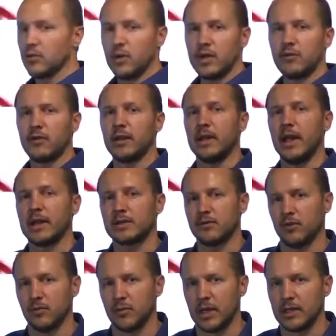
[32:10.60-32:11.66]
a week for the next
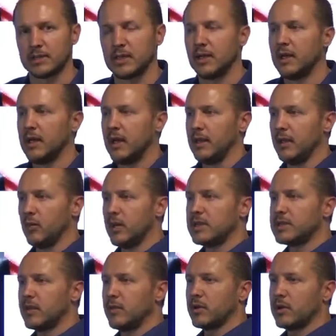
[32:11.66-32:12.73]
few months, and then we
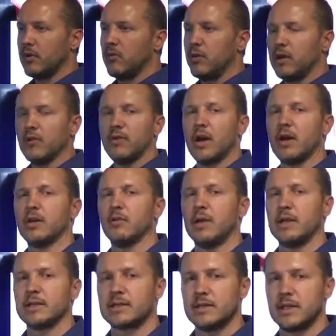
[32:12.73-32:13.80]
typically
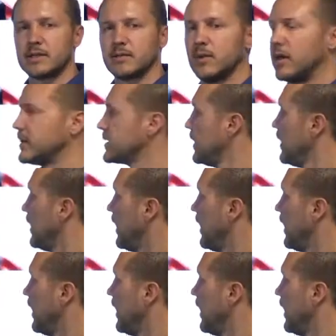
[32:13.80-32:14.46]
reevaluate at 6 months,